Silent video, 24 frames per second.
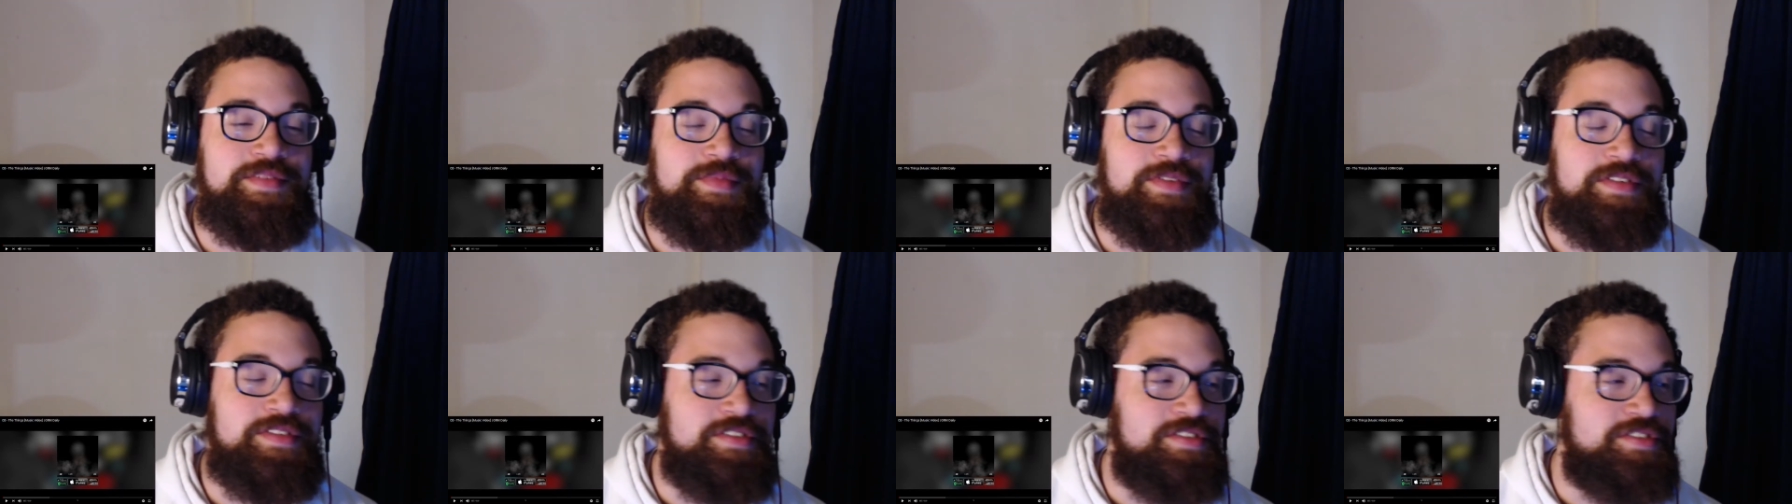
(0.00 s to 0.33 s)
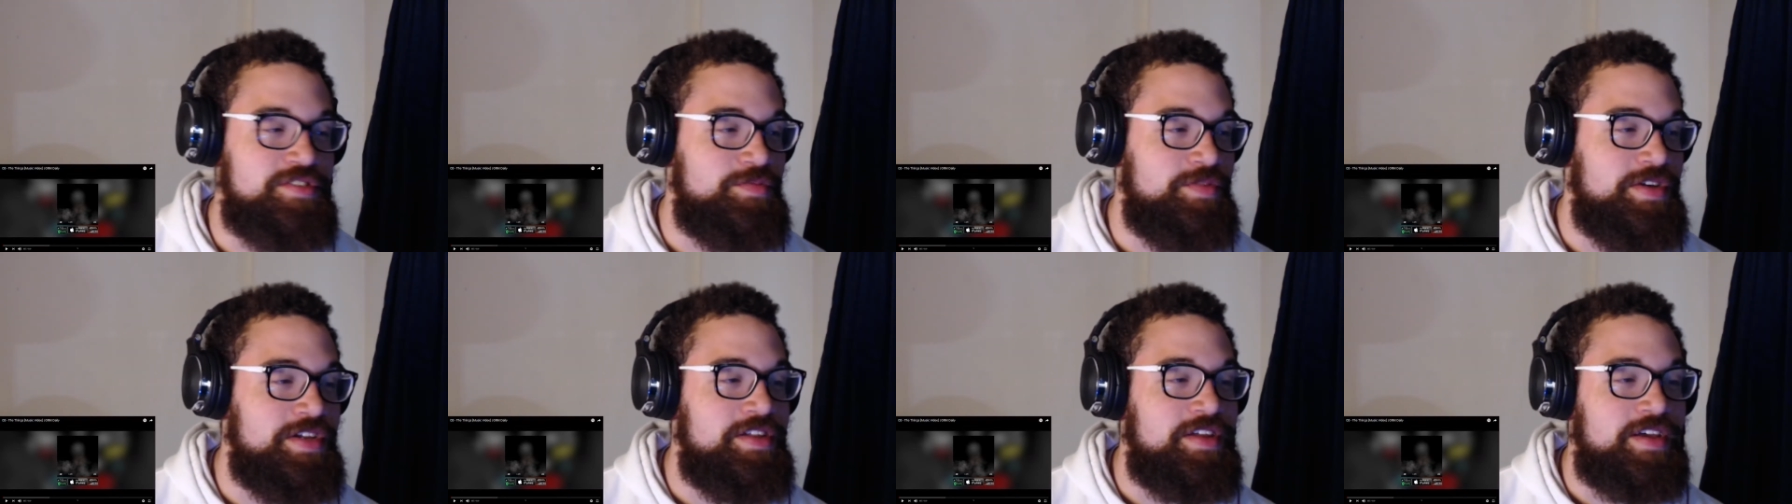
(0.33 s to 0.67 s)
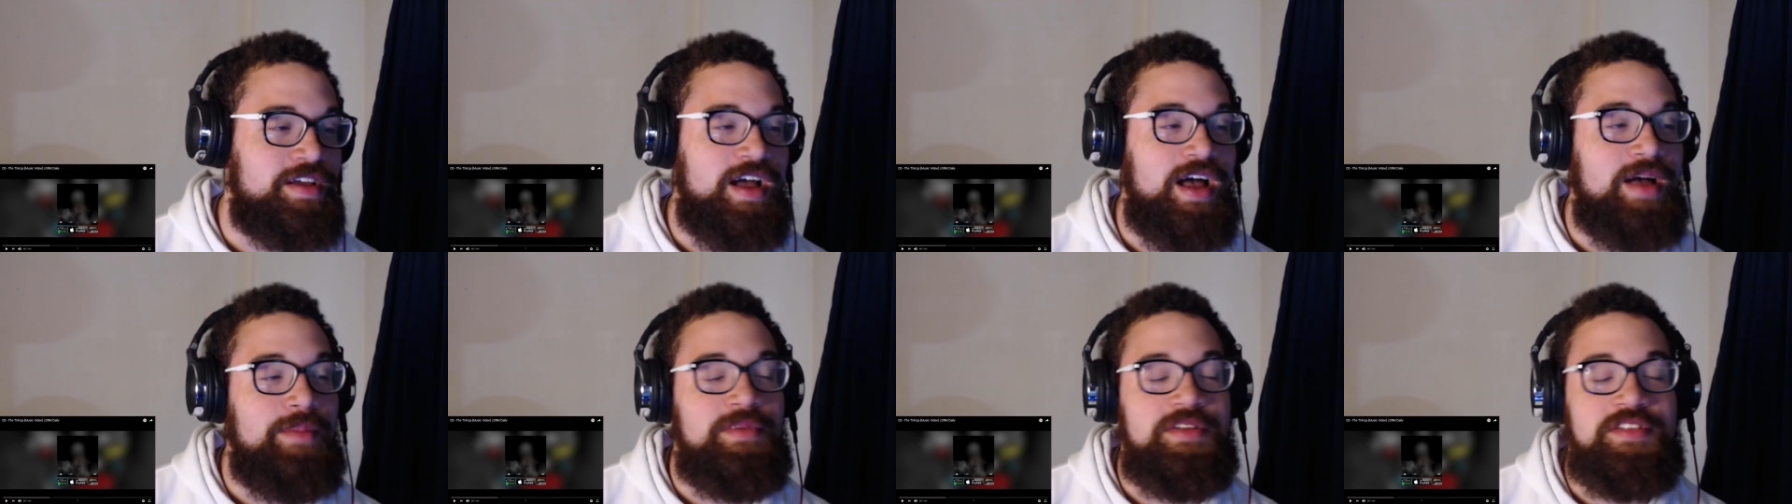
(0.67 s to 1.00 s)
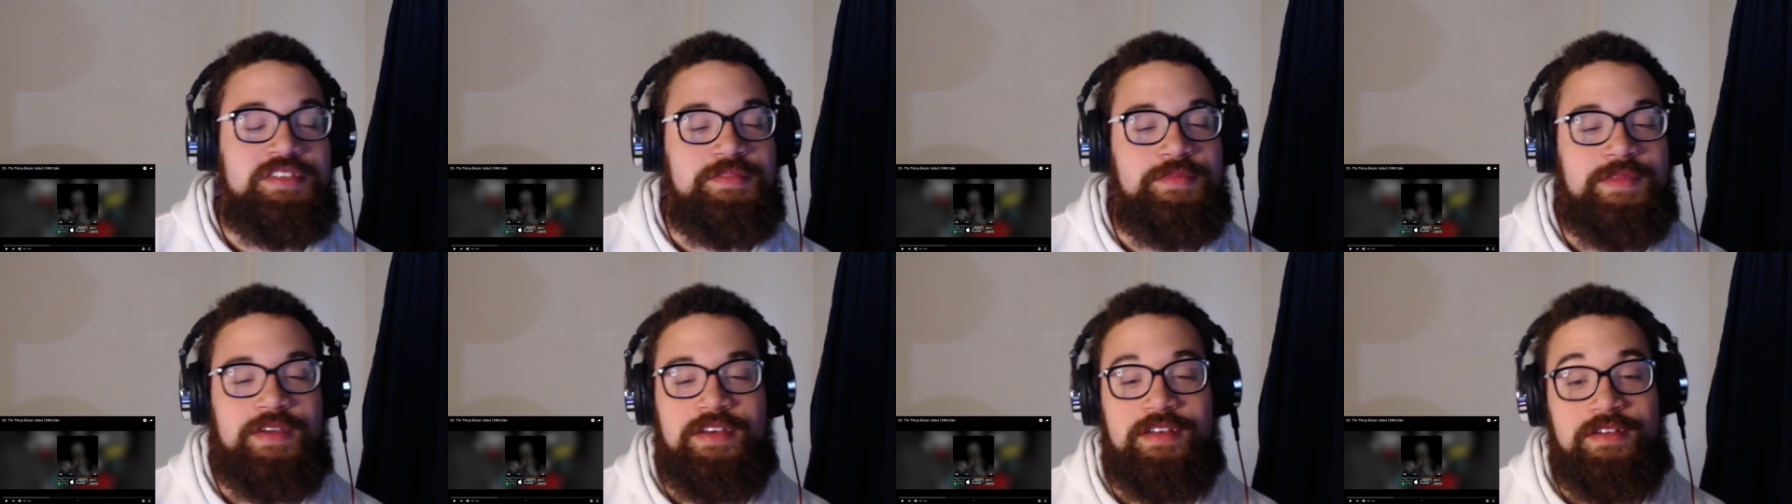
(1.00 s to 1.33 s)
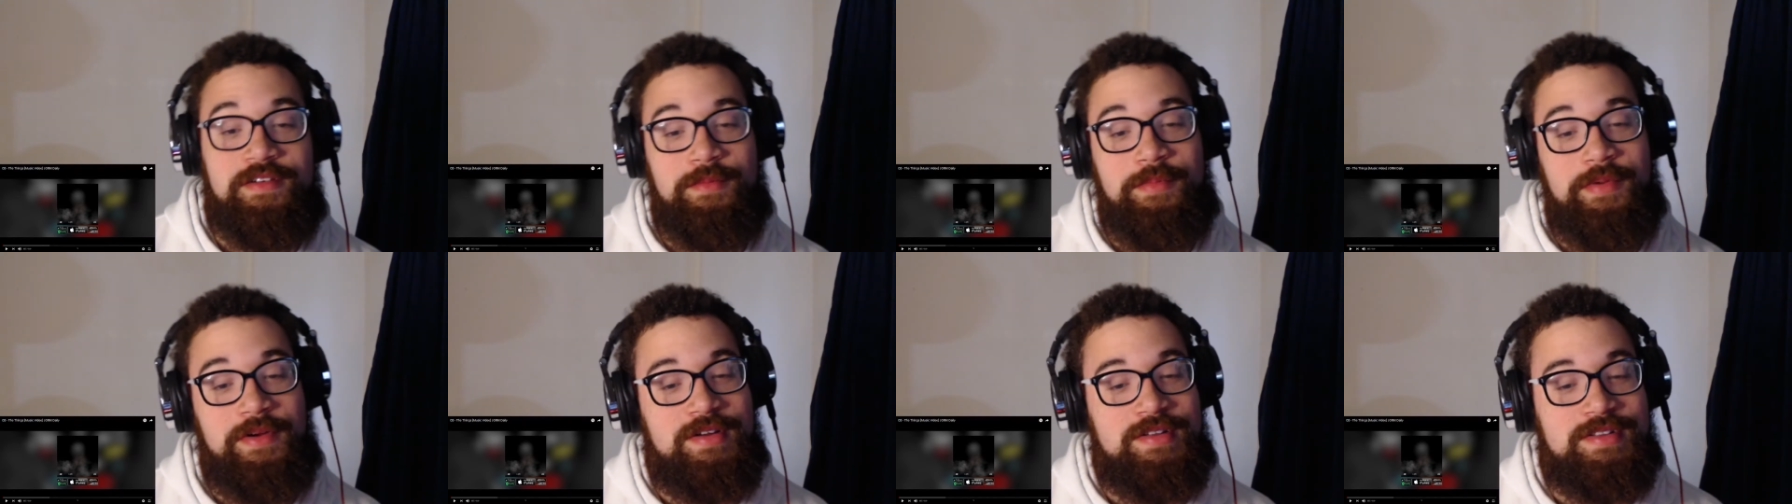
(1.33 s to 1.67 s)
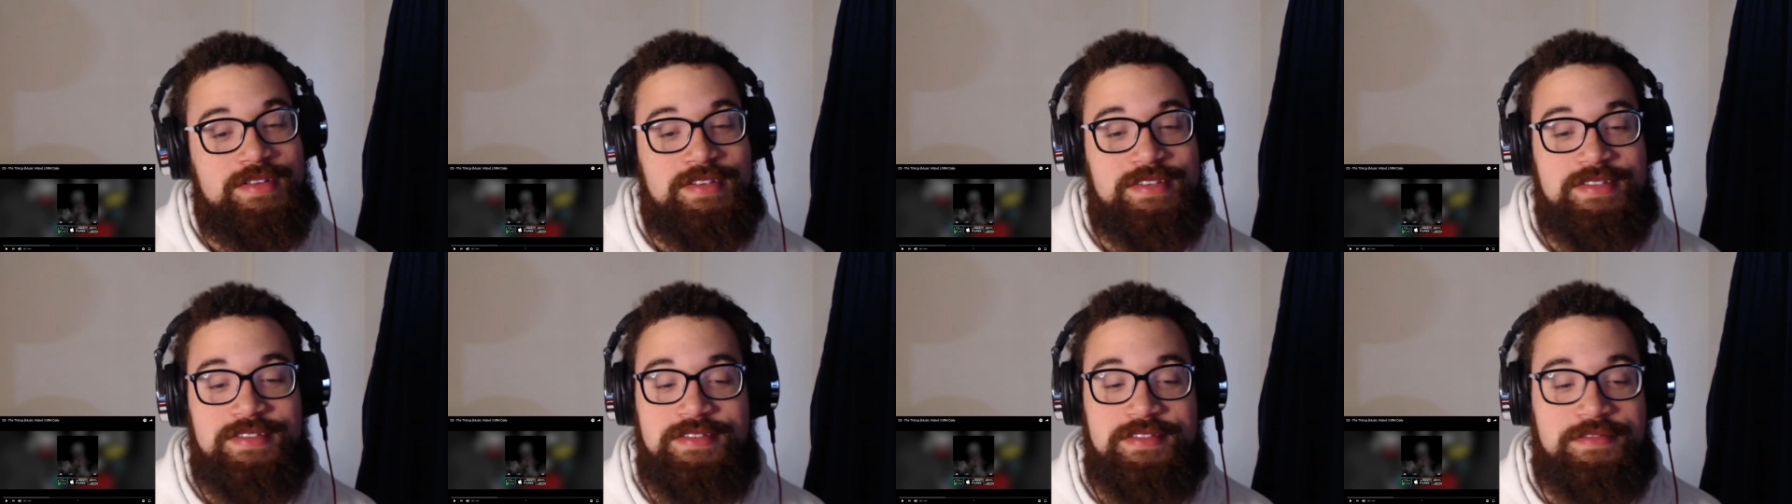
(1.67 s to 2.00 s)
but just reading the comments, man,
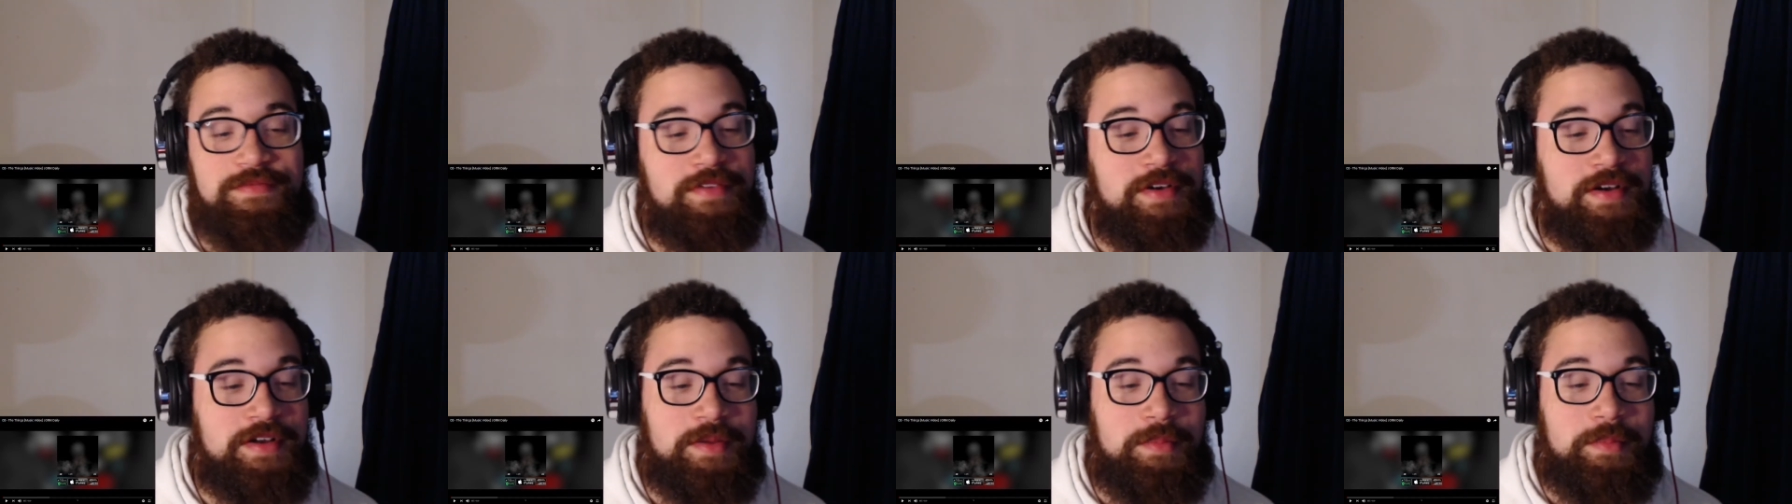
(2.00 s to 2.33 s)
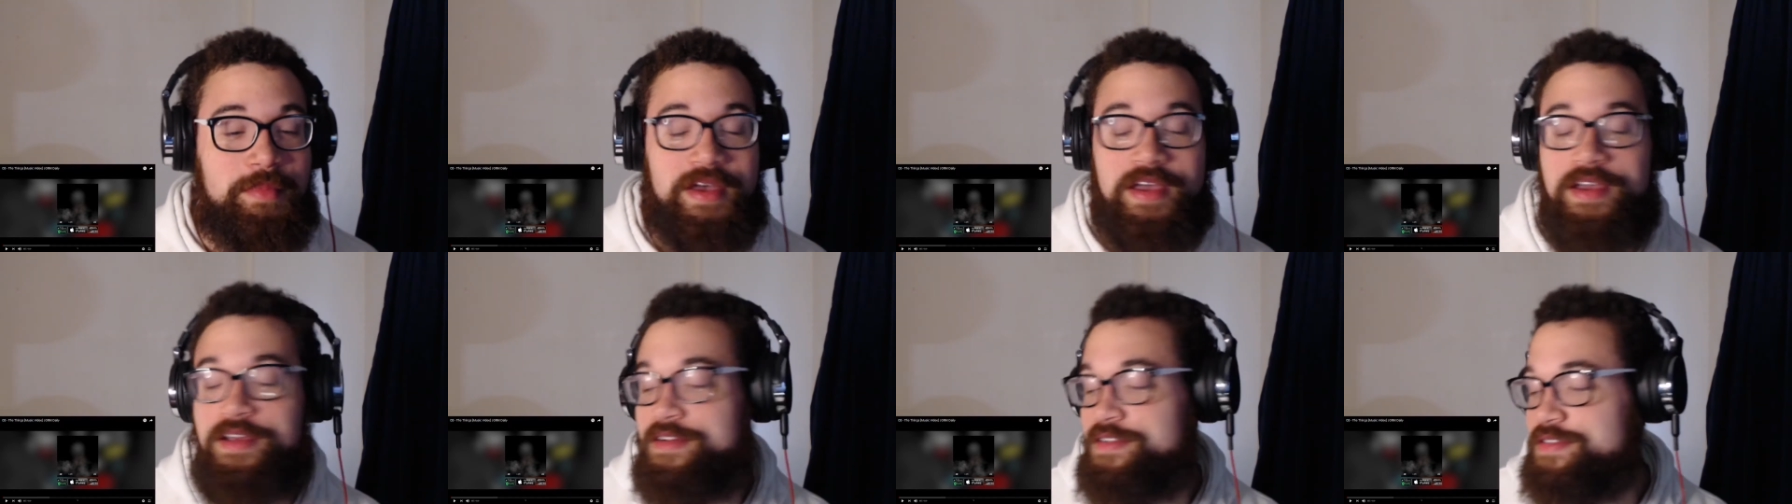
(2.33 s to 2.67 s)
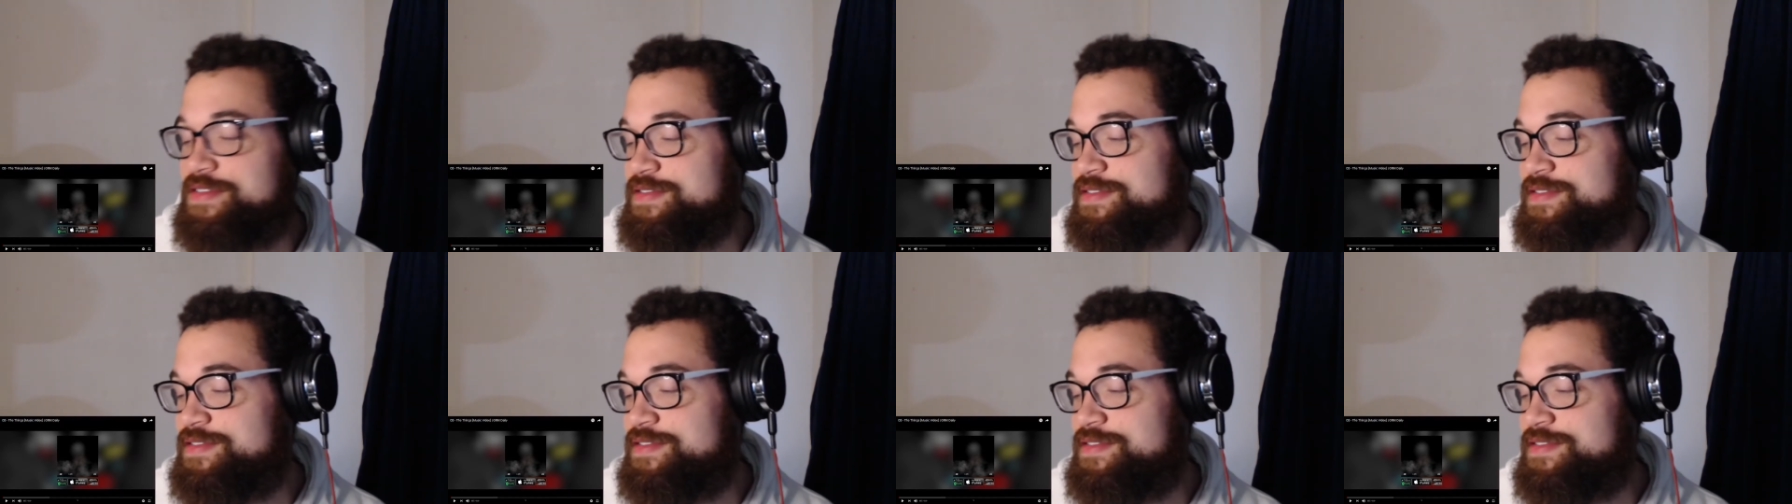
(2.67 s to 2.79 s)
apparently this is a fucking banger.